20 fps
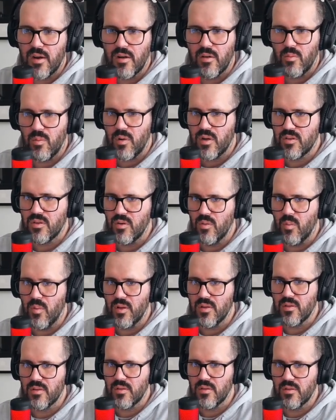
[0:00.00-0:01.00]
and what you
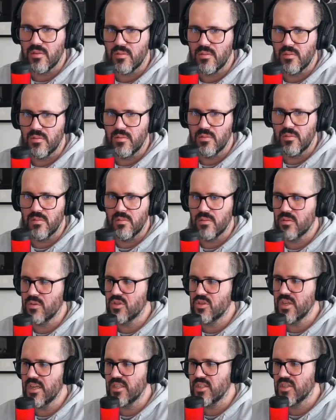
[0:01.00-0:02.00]
wanted to
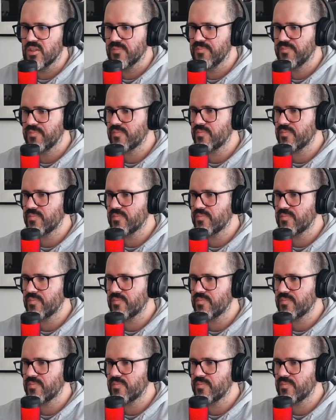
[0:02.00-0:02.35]
change.